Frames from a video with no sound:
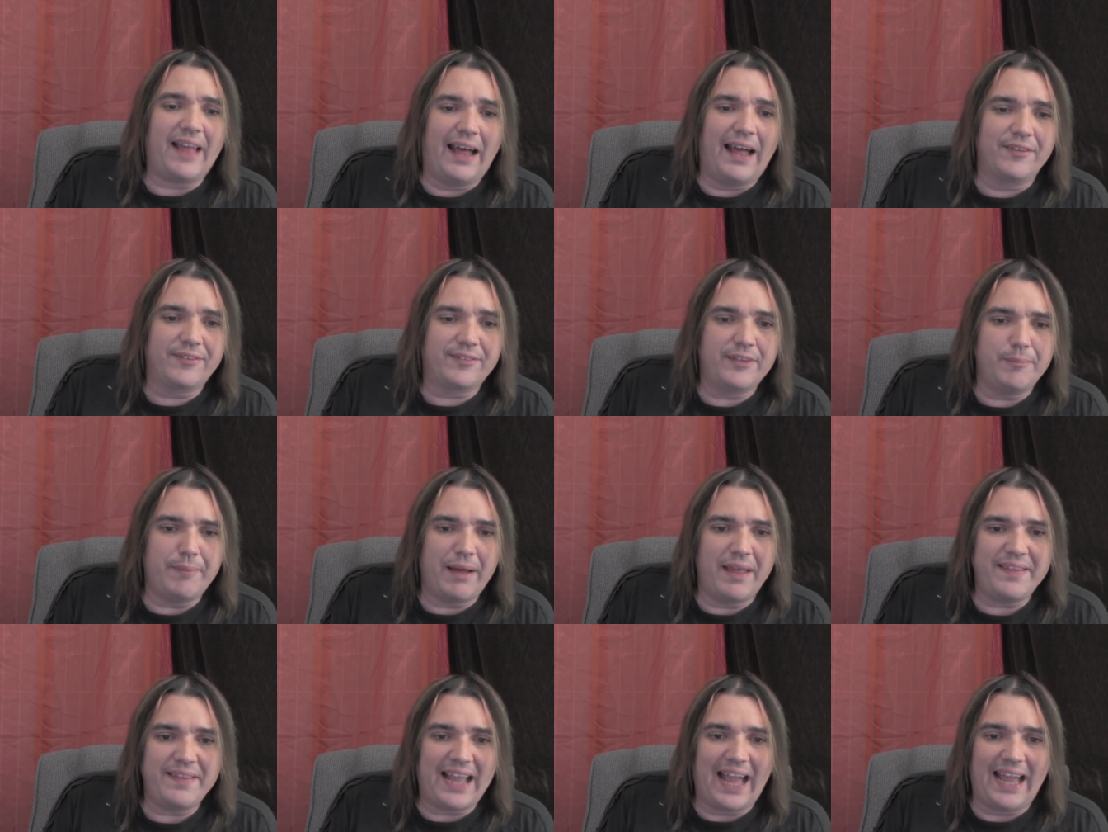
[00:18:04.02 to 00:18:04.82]
ousted
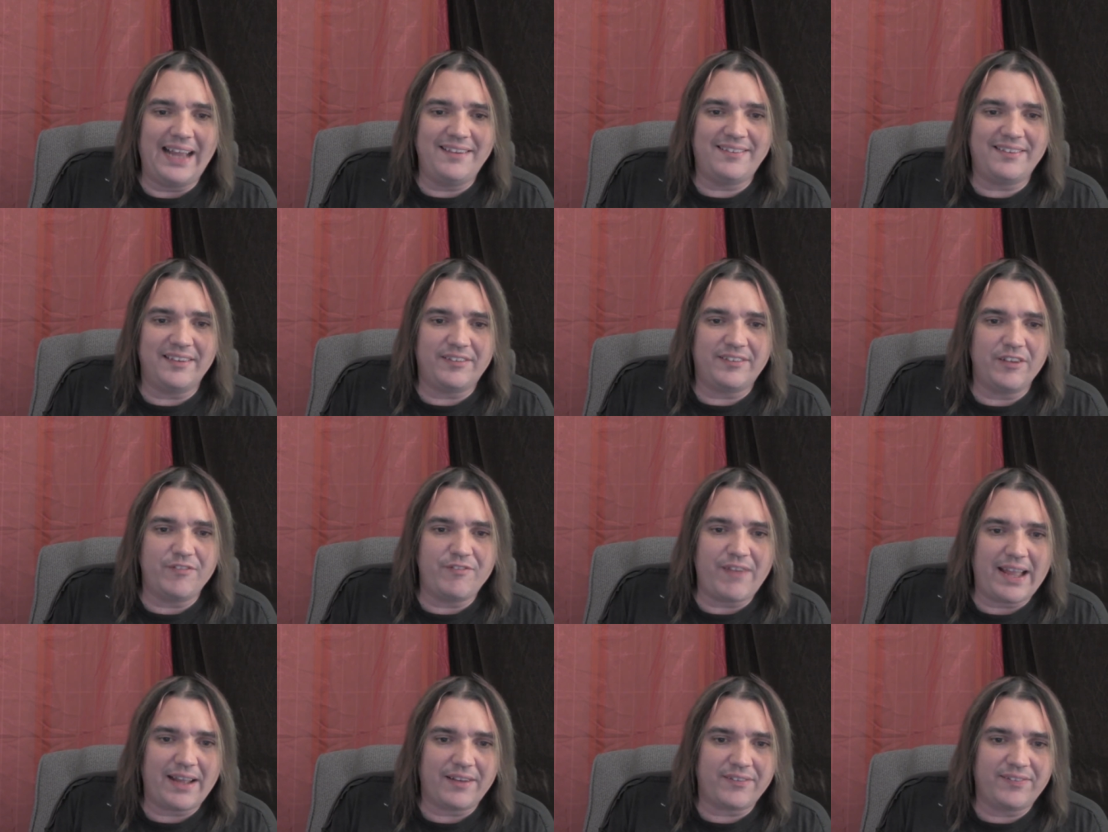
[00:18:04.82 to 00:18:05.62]
by the ISIS
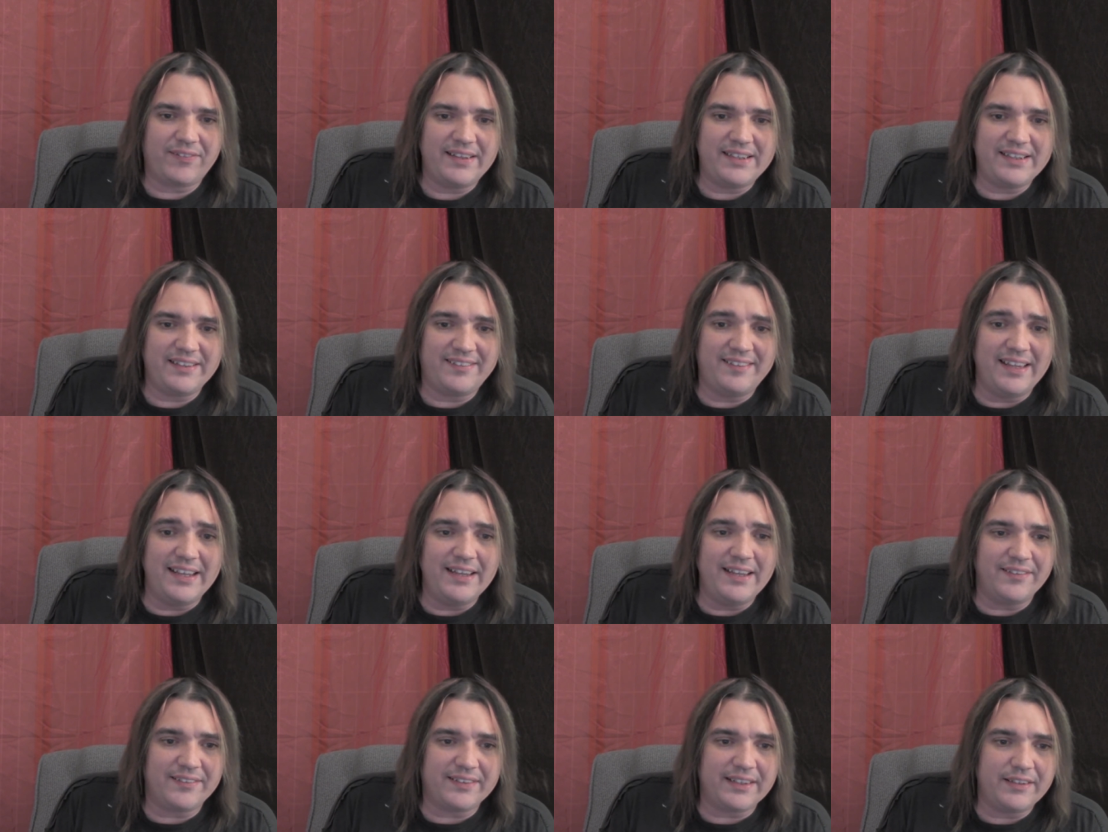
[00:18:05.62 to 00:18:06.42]
advance, the
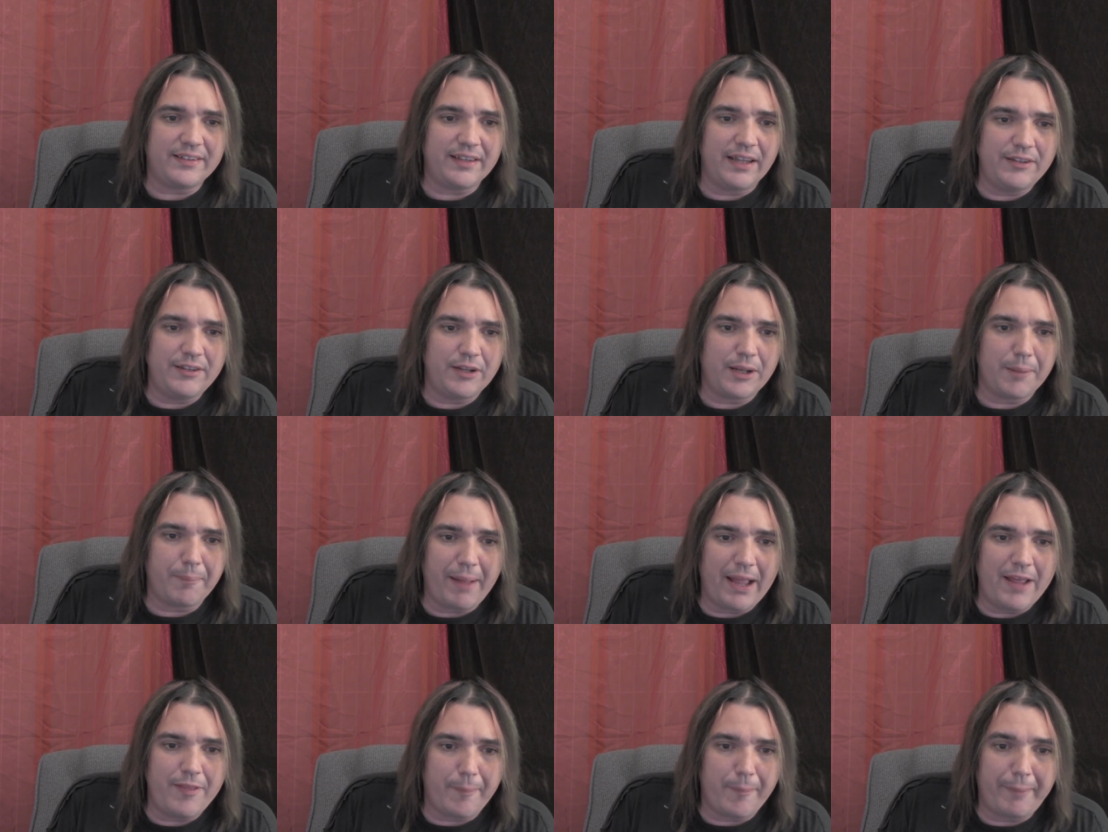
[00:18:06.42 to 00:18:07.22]
Yazidis continue to
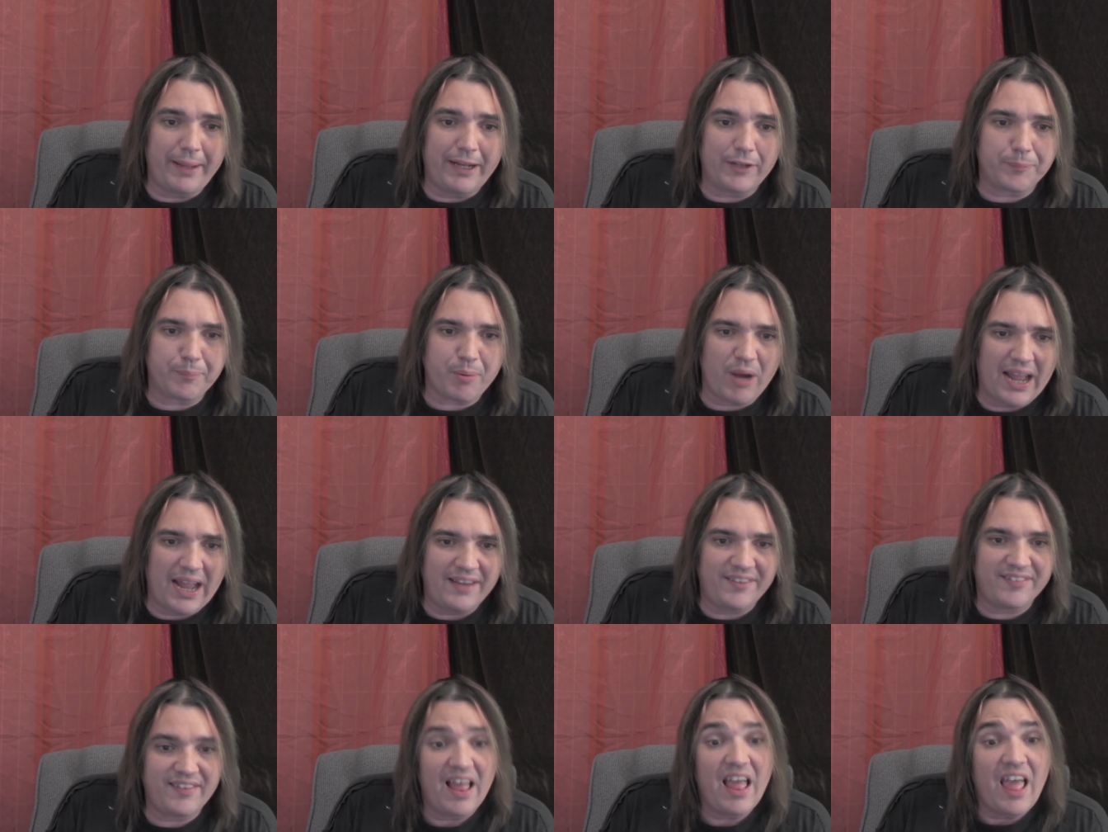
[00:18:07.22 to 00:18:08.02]
pay the biggest
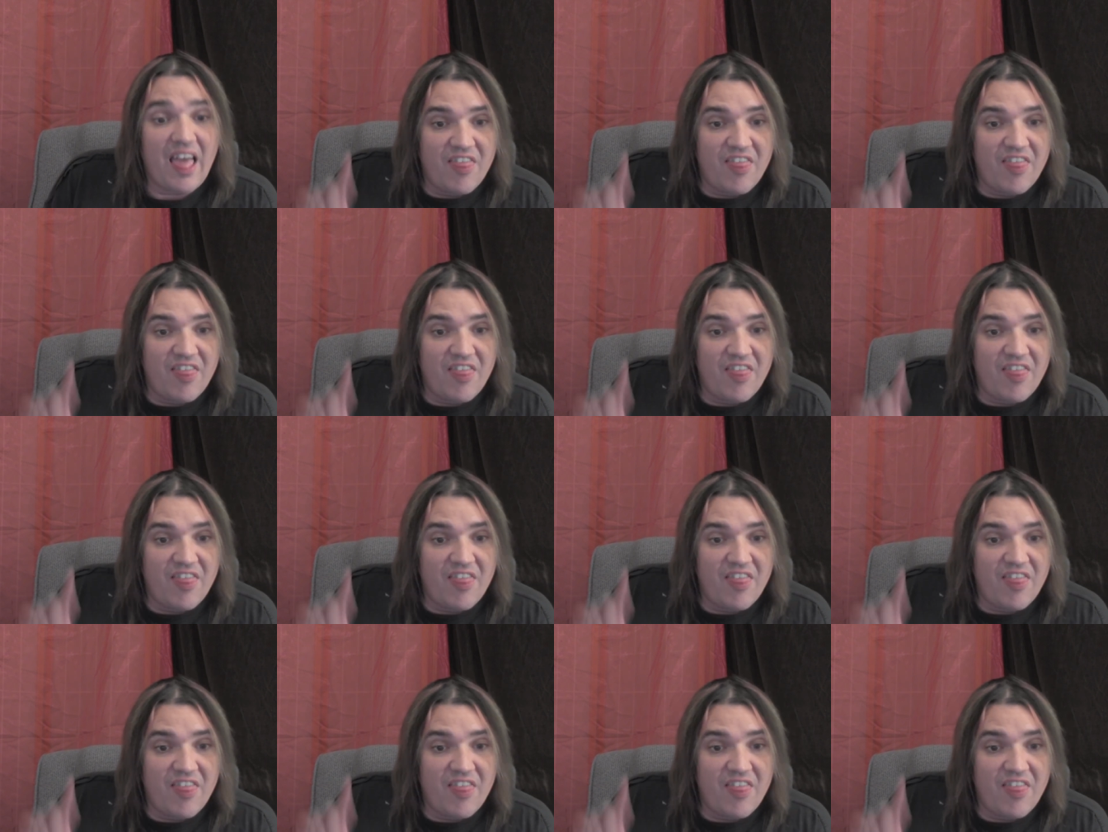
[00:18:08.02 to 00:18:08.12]
price.